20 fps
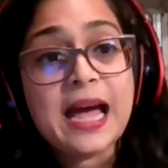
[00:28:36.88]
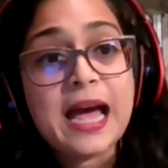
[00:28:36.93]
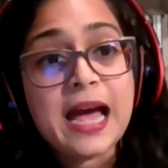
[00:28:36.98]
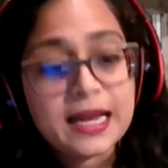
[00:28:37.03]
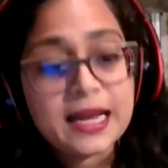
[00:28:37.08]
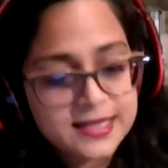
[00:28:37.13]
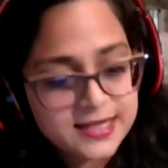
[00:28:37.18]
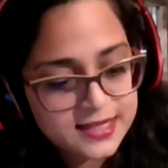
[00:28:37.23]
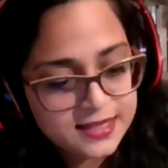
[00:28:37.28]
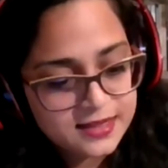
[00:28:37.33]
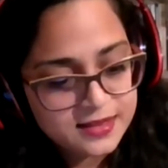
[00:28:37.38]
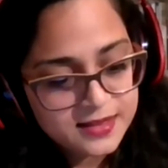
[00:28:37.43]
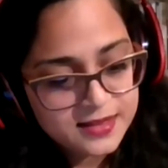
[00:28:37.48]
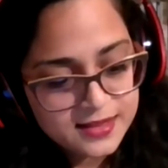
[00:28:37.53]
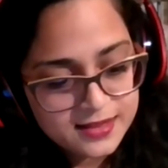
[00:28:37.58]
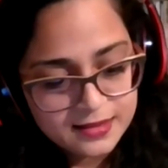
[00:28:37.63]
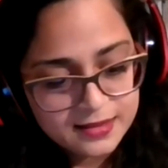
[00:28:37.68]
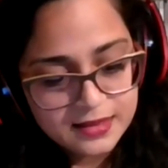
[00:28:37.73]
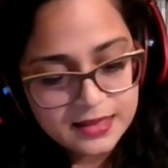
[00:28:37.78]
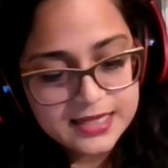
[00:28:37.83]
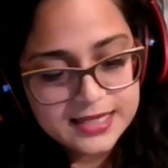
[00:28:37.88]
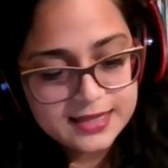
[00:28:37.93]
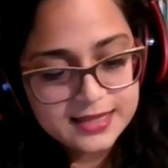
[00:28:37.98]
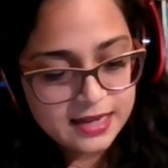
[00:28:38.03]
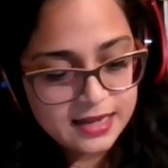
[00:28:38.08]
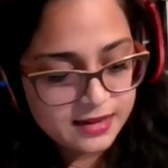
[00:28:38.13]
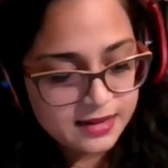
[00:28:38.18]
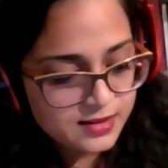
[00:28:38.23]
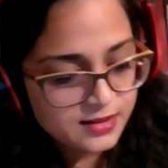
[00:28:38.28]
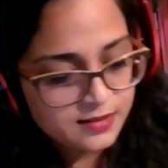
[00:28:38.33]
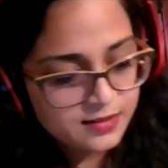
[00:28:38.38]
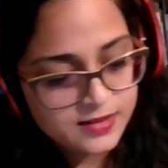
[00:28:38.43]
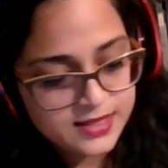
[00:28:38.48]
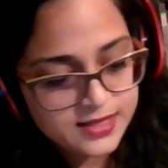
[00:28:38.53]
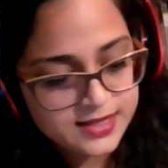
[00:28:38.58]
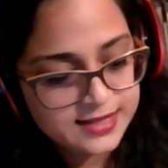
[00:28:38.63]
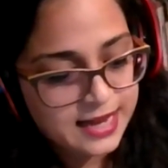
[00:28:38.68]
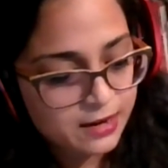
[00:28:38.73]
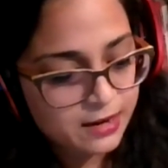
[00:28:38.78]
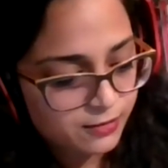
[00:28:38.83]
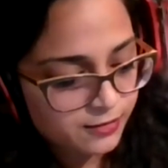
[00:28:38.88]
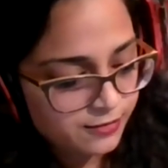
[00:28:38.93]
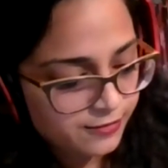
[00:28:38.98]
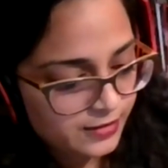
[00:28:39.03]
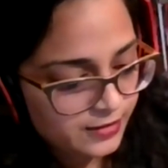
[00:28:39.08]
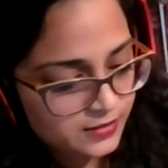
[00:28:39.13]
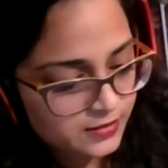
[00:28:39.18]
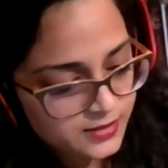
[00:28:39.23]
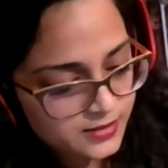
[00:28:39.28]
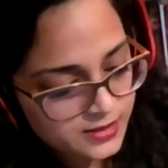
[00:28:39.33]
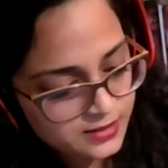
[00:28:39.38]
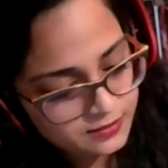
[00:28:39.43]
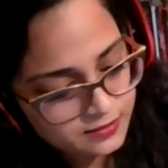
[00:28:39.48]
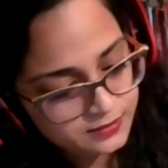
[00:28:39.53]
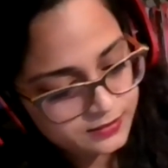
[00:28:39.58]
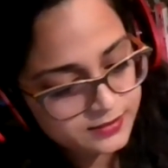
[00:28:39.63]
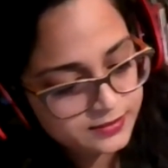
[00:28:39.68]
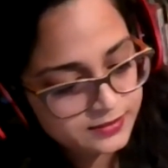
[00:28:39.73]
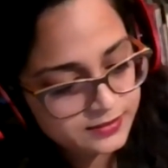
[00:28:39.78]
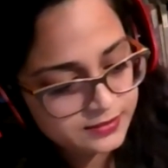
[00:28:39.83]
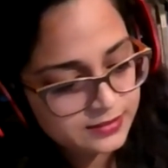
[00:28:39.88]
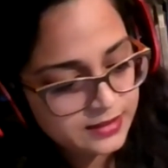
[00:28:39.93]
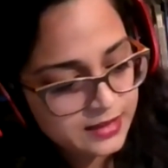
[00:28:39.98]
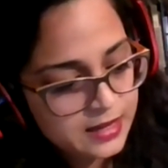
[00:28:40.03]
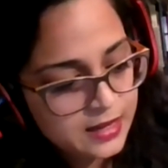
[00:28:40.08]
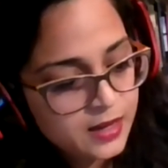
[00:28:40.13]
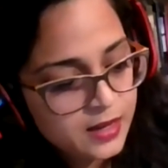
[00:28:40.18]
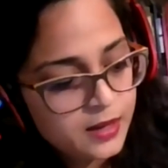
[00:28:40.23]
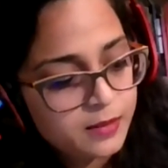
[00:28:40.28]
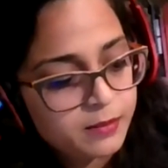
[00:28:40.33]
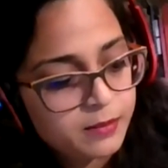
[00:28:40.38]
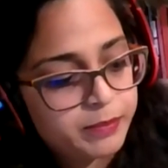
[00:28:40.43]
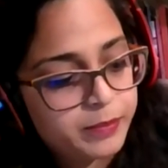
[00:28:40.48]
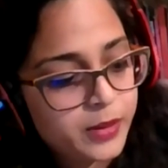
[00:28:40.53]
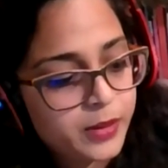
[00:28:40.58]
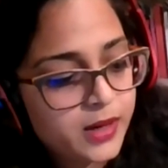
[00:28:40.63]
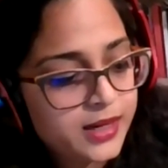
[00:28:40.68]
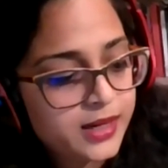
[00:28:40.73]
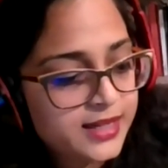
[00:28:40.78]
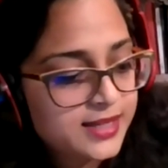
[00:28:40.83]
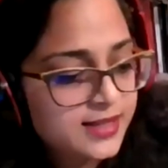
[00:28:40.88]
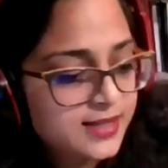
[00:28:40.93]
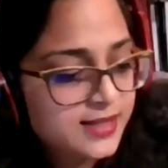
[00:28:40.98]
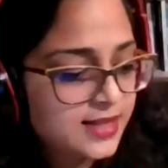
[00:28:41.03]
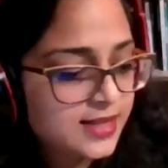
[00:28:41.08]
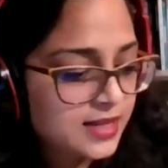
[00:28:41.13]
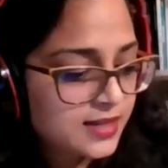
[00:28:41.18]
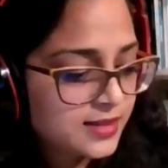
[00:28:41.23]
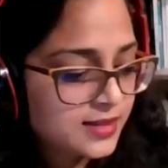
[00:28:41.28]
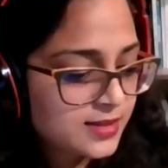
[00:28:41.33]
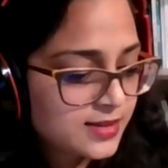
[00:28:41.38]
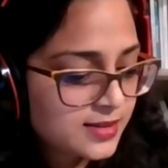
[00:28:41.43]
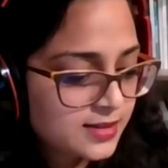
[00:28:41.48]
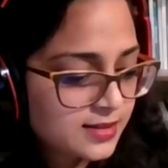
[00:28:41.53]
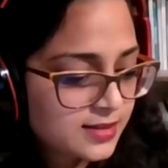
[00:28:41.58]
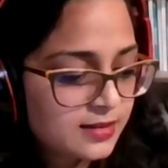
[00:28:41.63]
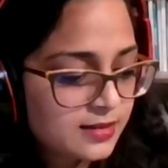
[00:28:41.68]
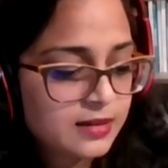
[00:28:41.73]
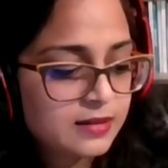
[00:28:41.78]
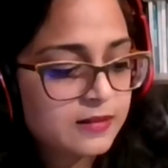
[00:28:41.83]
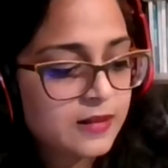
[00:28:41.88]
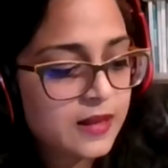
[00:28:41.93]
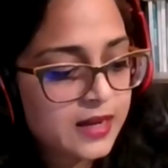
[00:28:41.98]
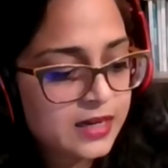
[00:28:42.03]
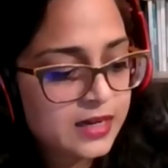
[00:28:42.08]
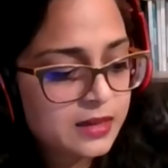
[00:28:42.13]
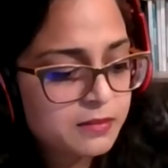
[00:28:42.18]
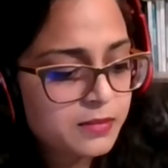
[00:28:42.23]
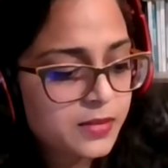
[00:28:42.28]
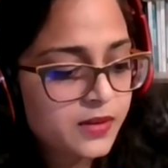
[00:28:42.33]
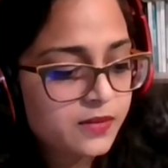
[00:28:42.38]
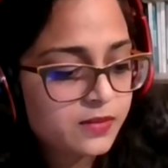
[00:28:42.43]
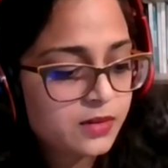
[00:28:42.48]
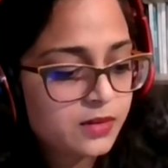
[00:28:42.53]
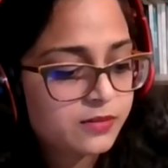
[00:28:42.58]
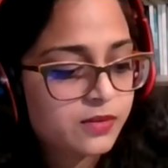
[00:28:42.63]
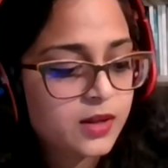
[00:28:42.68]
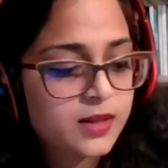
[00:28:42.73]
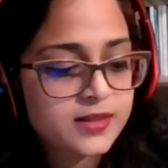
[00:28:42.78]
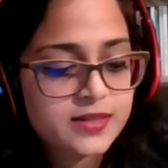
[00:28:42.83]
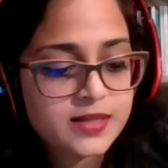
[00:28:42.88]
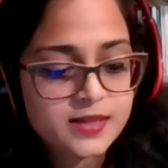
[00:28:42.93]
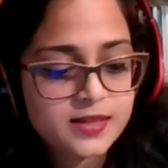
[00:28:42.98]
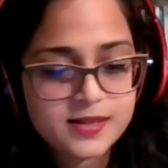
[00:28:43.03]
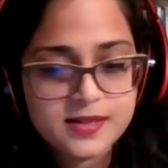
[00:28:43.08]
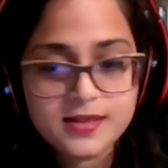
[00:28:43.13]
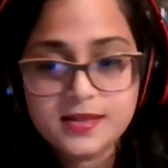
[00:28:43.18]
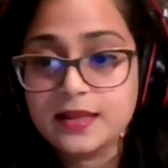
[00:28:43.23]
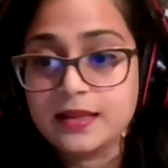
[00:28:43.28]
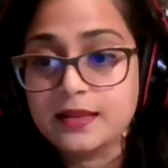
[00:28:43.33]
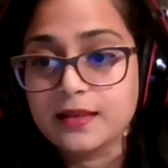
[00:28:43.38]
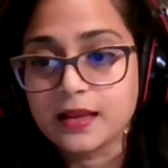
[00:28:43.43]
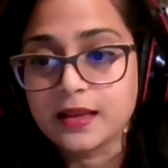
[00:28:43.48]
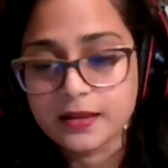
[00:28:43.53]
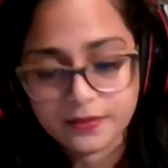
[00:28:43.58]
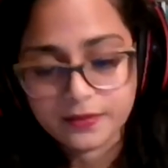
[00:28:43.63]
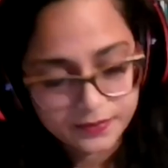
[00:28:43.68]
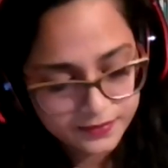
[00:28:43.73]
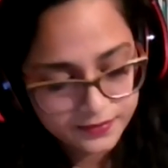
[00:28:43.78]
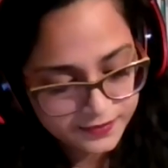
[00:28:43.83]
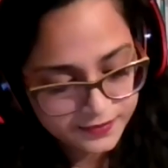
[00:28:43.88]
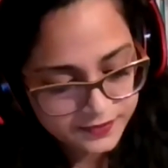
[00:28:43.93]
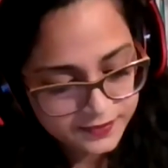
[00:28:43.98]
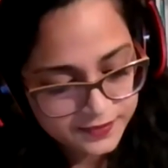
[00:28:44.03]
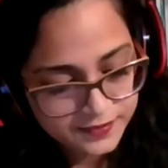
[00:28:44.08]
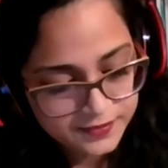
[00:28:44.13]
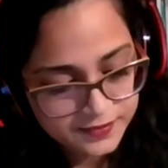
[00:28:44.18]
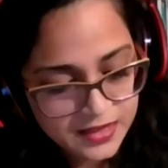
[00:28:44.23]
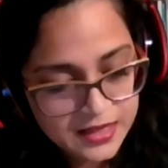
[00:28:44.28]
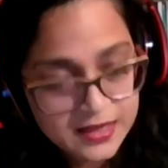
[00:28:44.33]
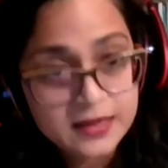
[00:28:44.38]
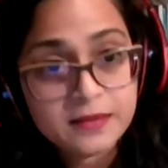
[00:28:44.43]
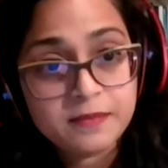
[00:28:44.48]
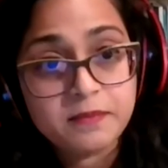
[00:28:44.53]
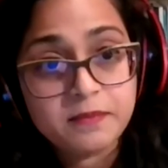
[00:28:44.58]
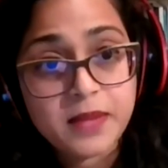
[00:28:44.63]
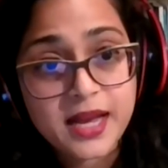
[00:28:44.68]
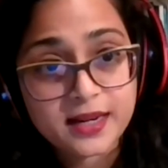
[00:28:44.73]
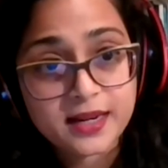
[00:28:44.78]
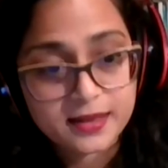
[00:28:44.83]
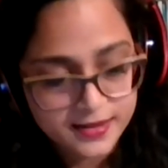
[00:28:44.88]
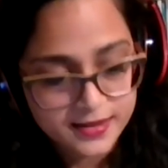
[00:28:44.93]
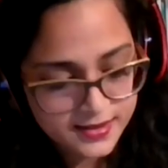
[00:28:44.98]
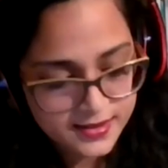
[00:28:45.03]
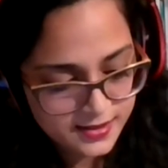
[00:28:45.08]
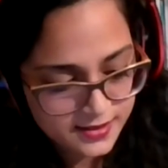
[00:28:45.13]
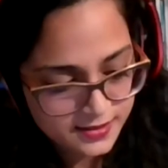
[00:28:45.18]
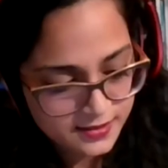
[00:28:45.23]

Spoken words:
Accents ascend the sound field. Bonnie suns climb the vaulted ceiling. Magnets.